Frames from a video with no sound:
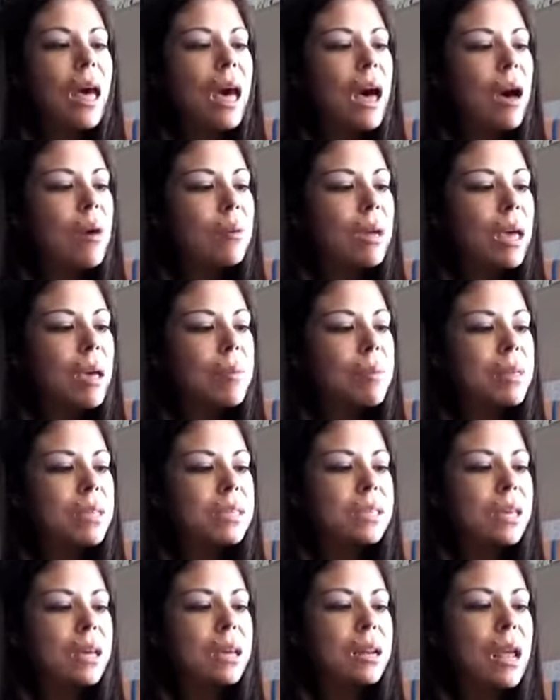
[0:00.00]
Out came the
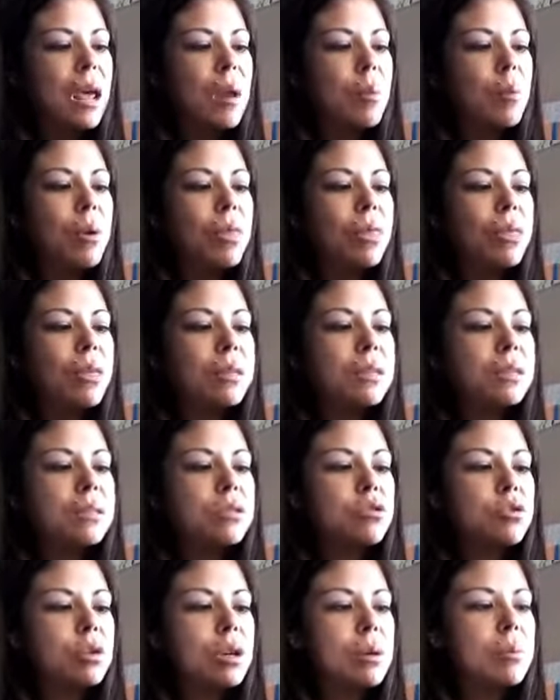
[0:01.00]
sun, and when the
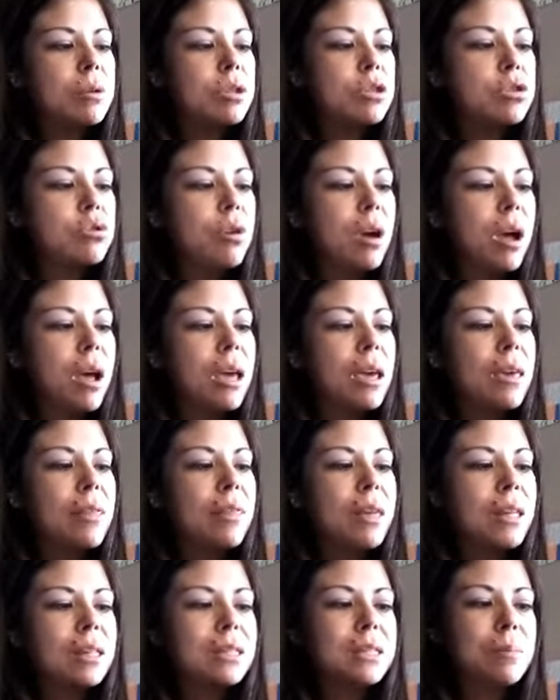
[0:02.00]
tree was dry,
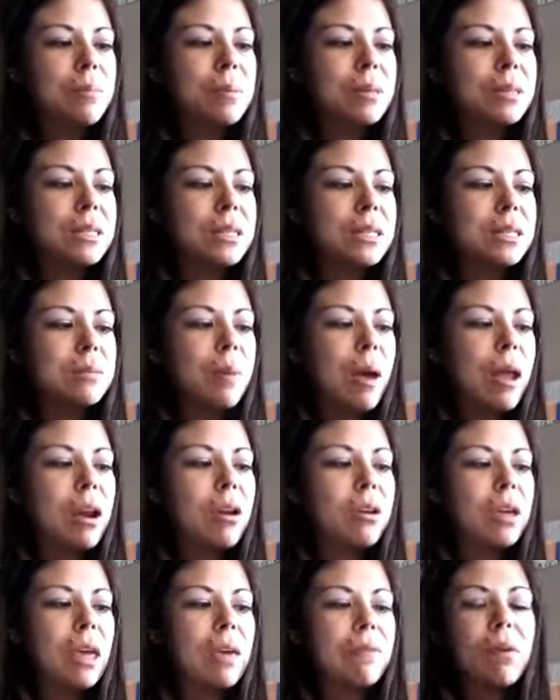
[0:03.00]
the itsy bitsy
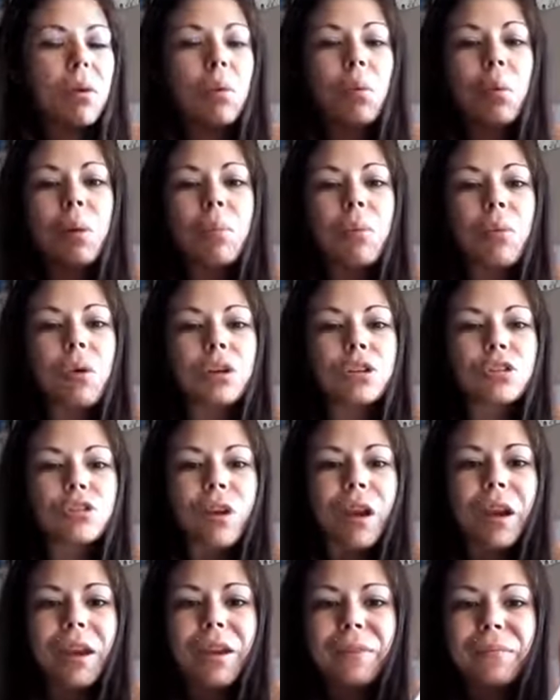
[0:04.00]
spider gave it one more
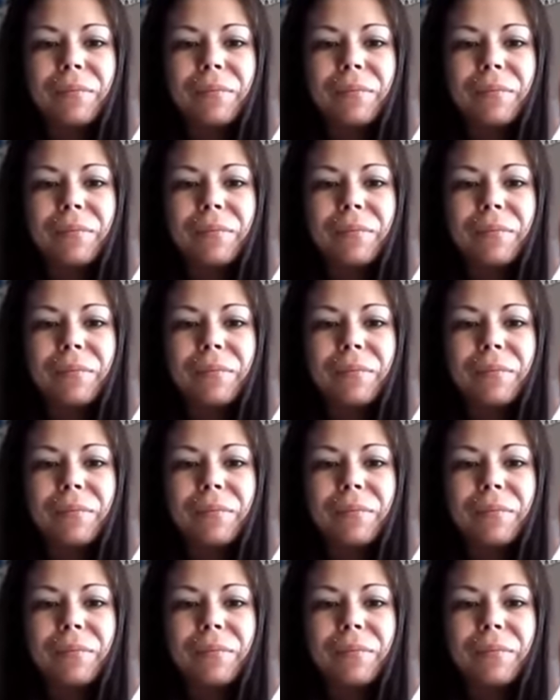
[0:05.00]
try.